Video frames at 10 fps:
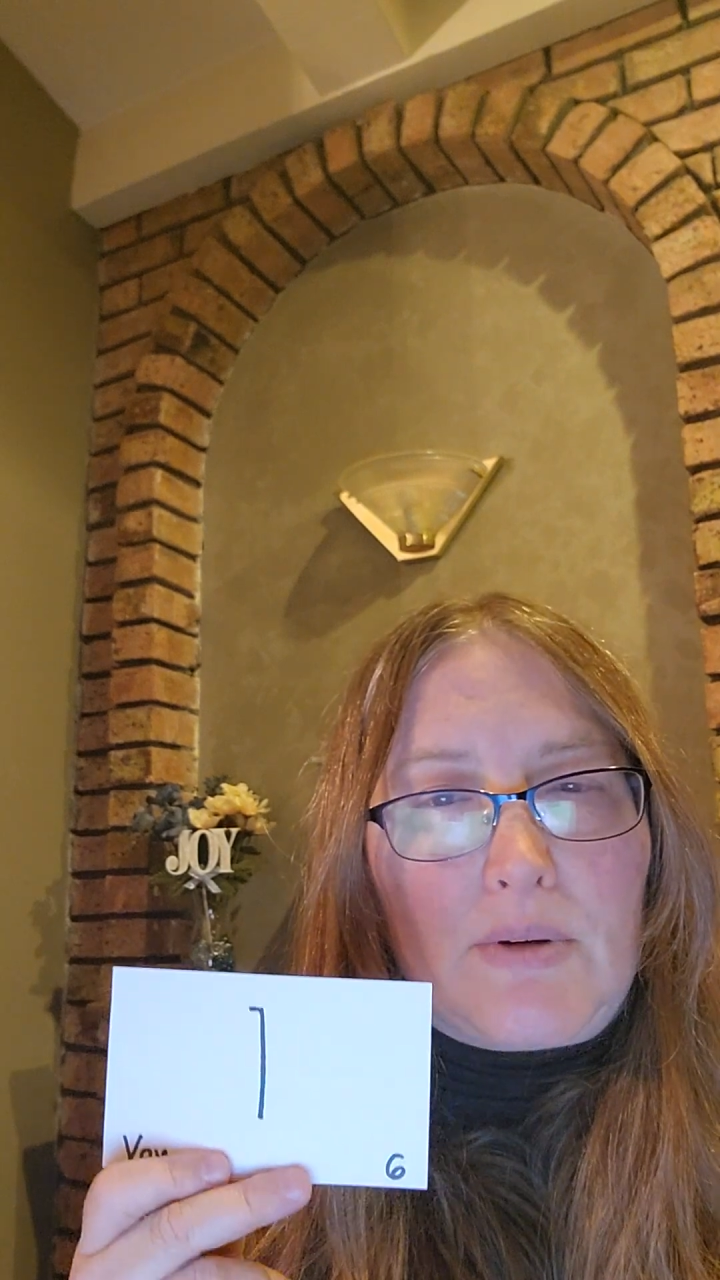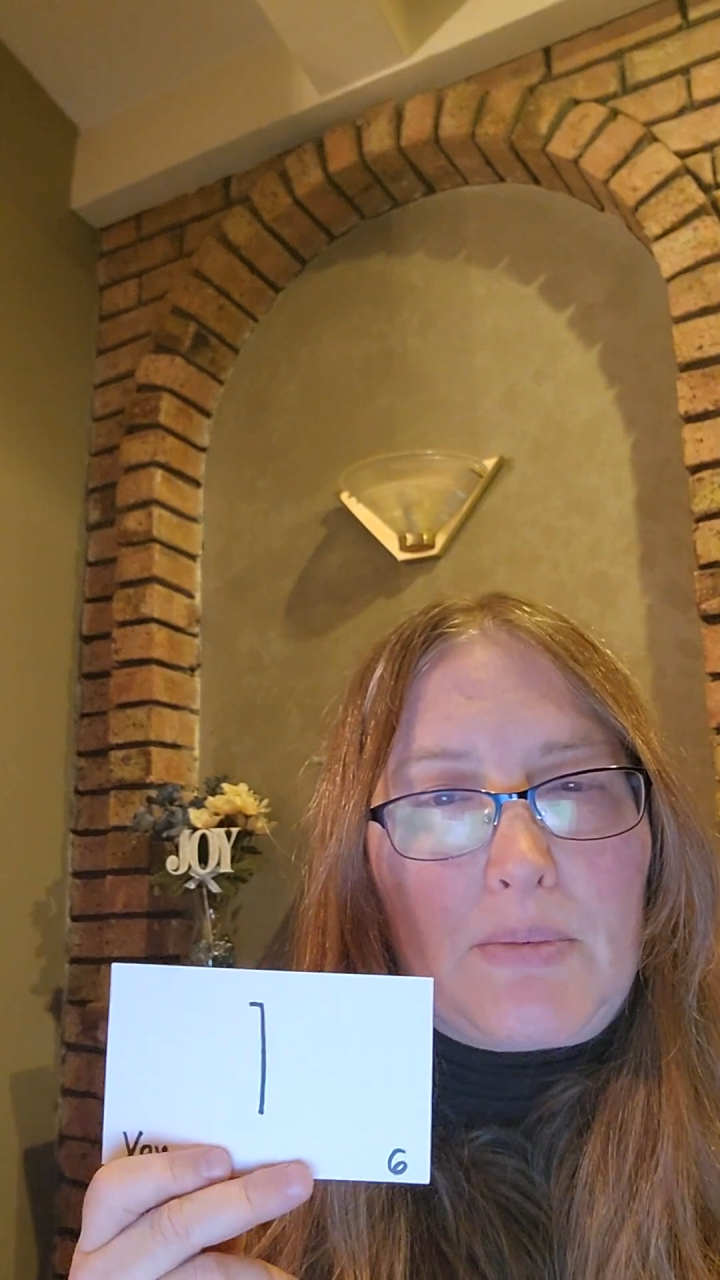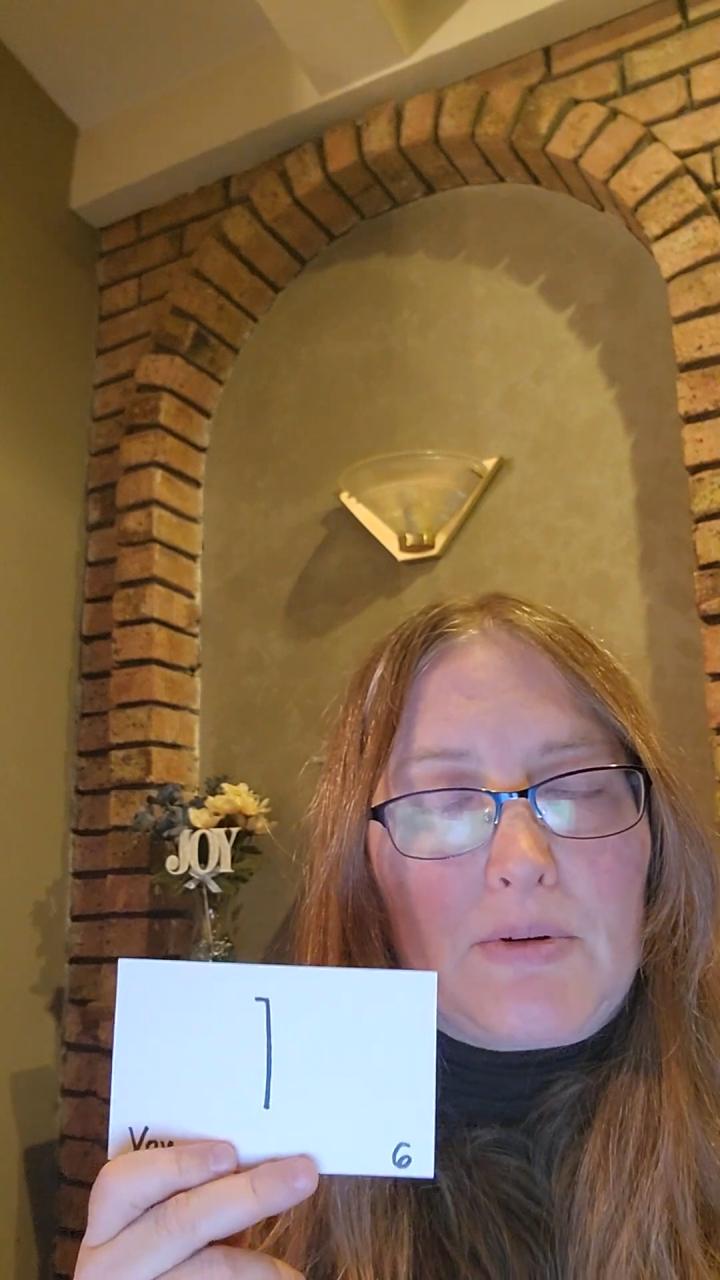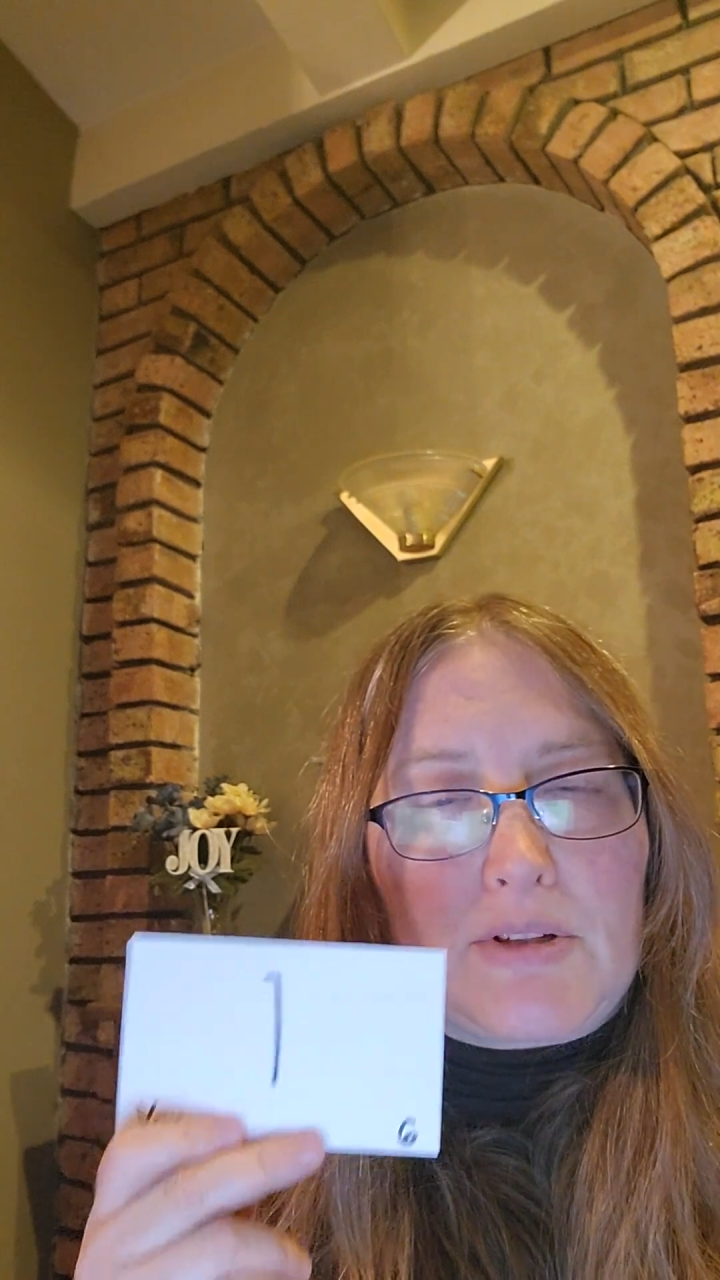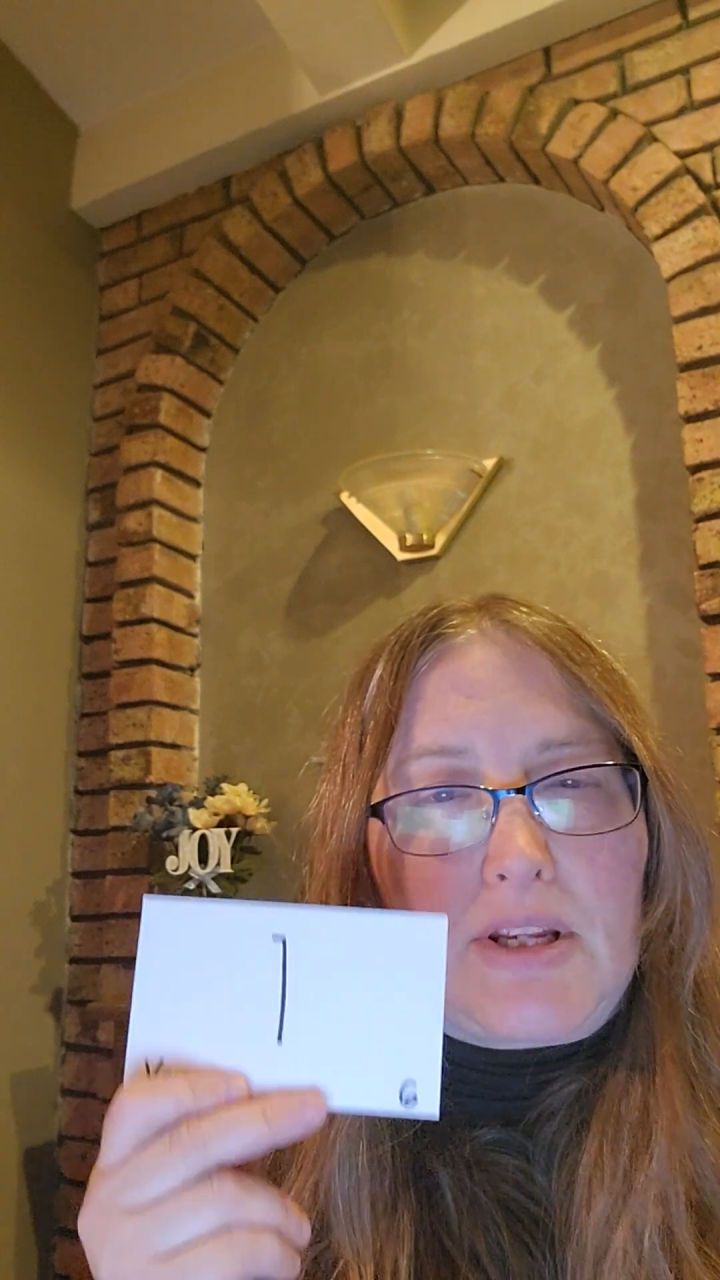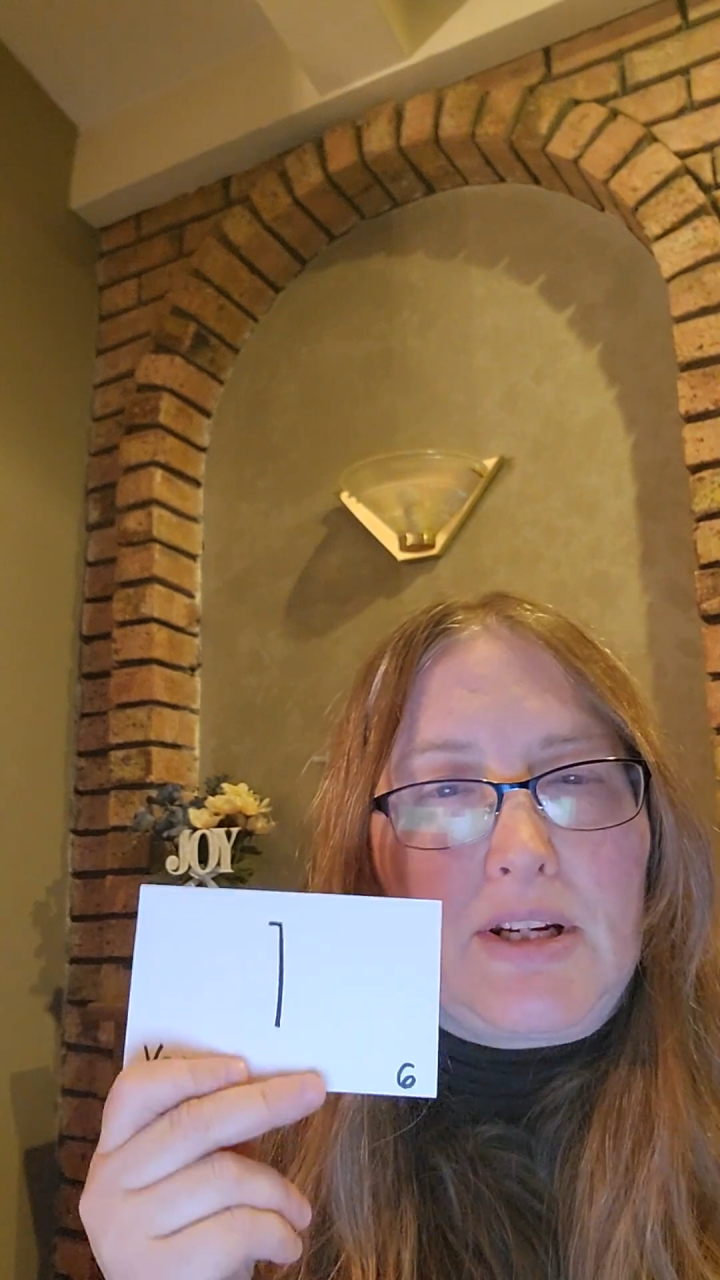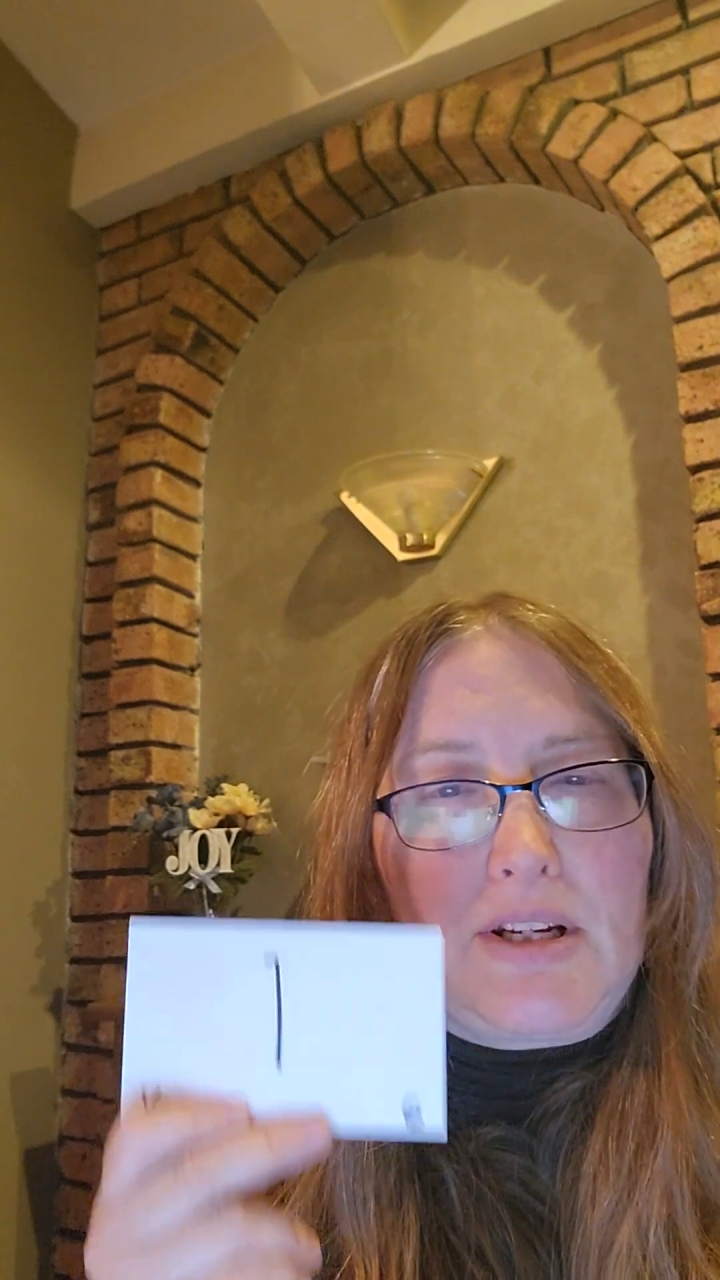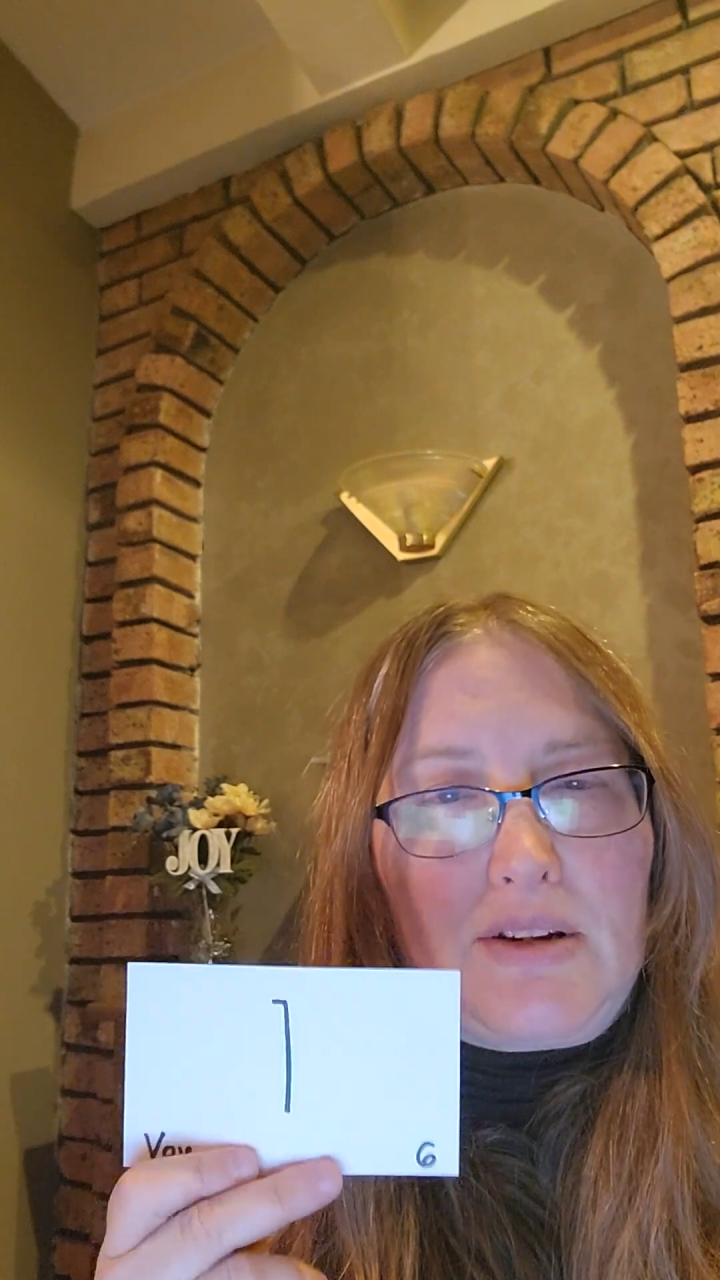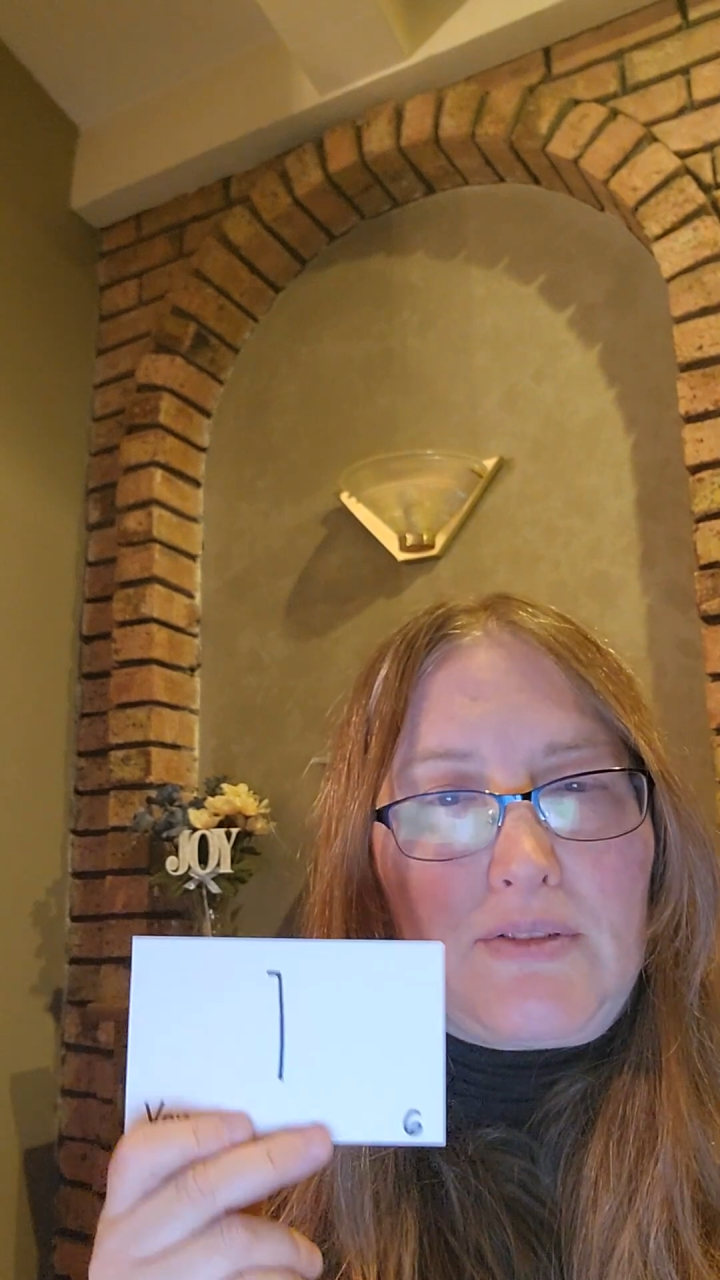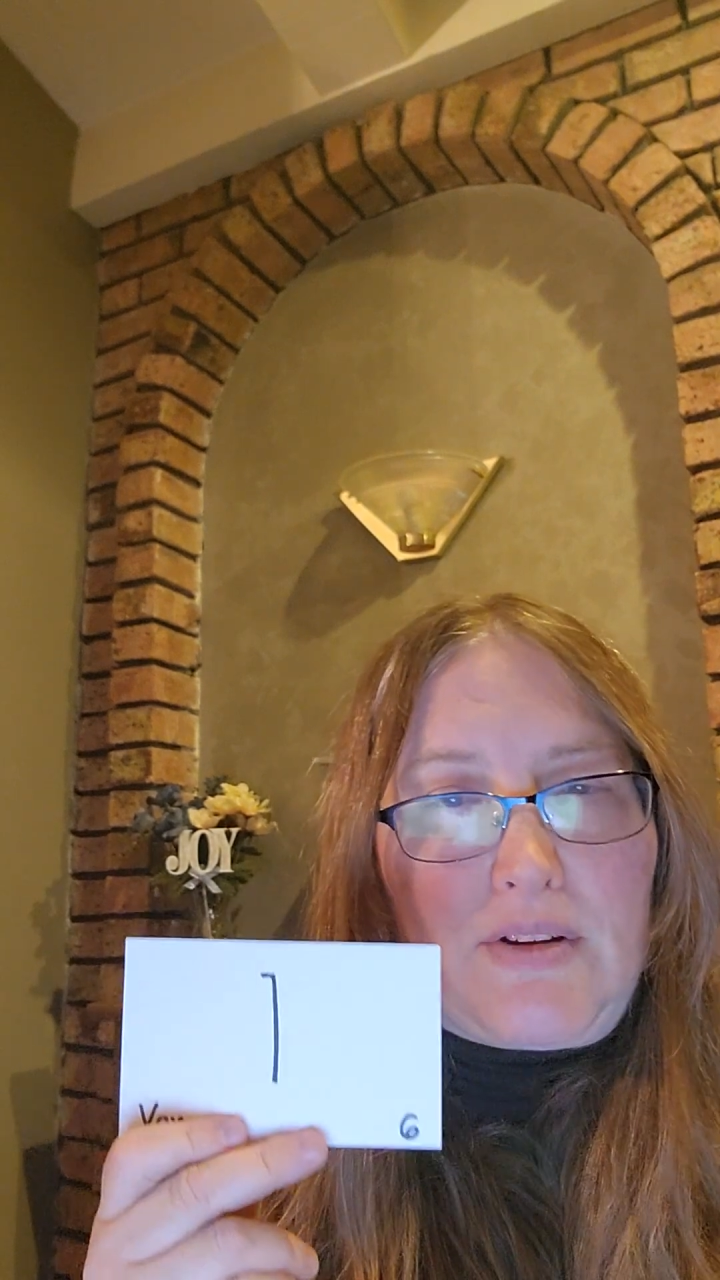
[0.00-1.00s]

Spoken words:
representative